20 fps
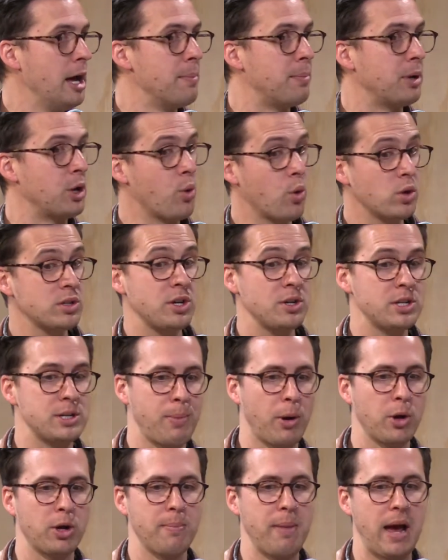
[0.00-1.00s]
But you also
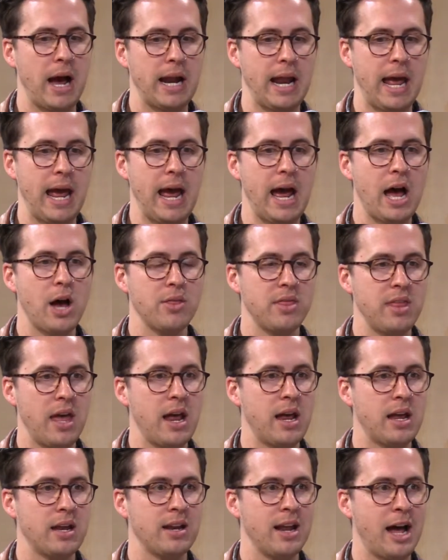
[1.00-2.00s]
spoke about how
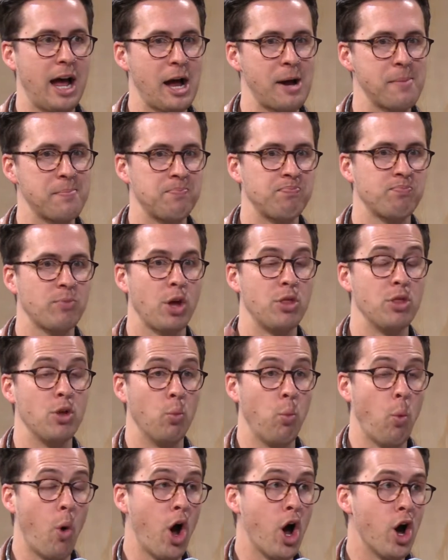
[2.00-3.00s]
then the
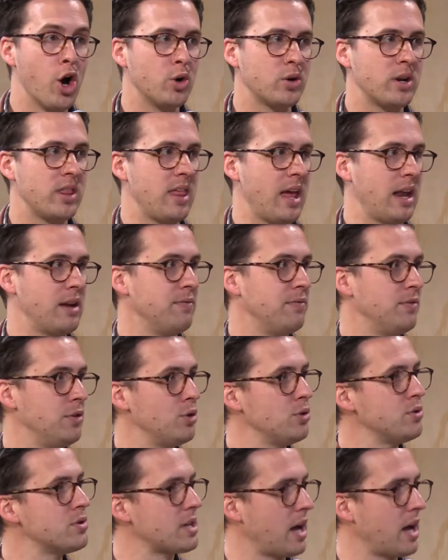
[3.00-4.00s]
world then views